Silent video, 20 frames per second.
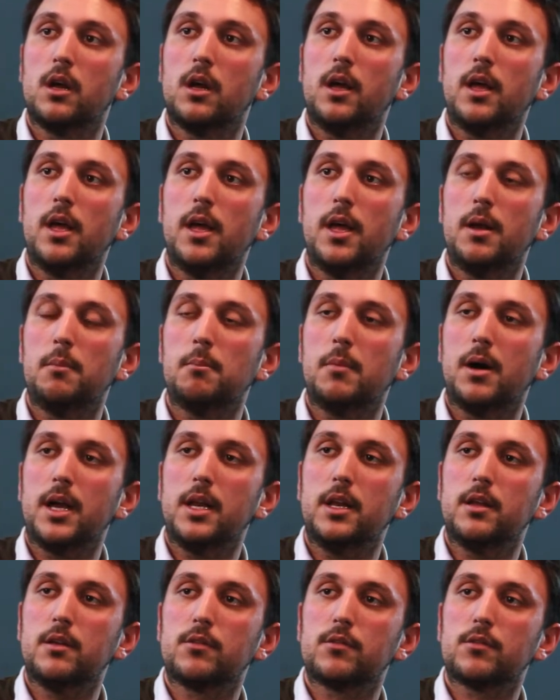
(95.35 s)
and
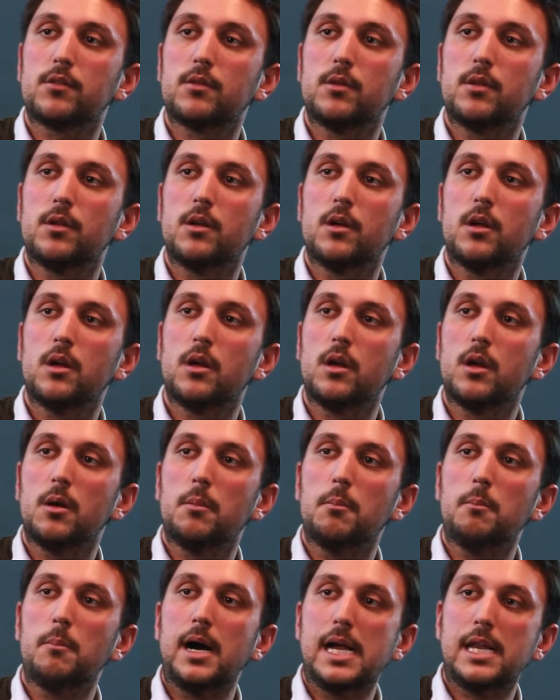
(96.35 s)
minus,
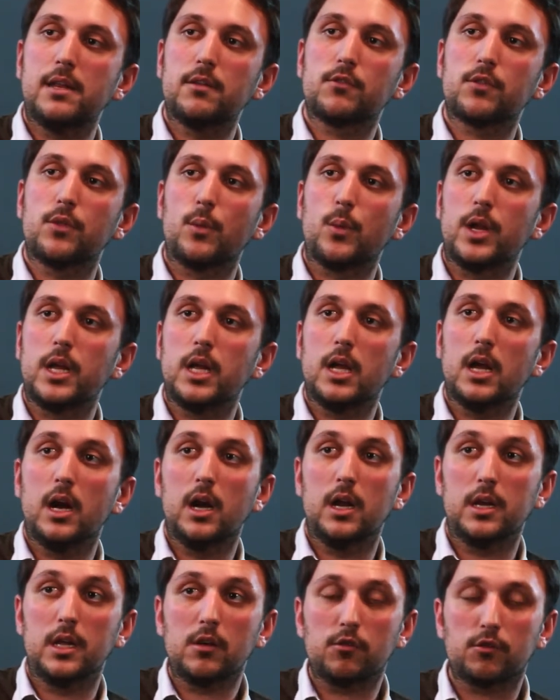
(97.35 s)
minus 3
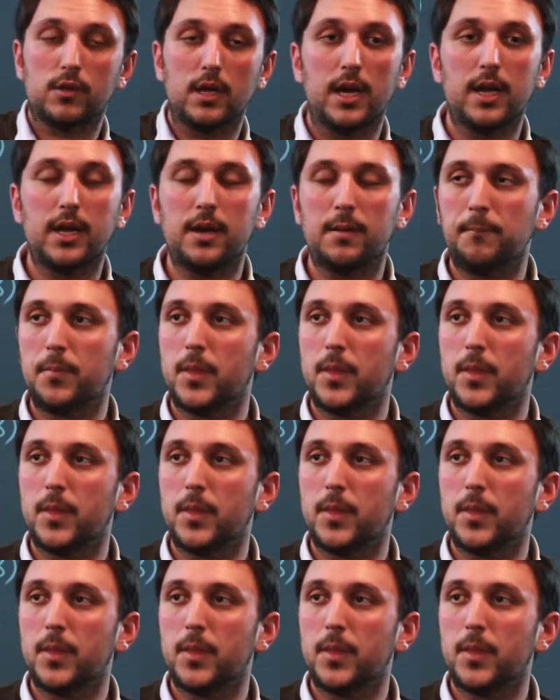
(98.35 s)
on each side.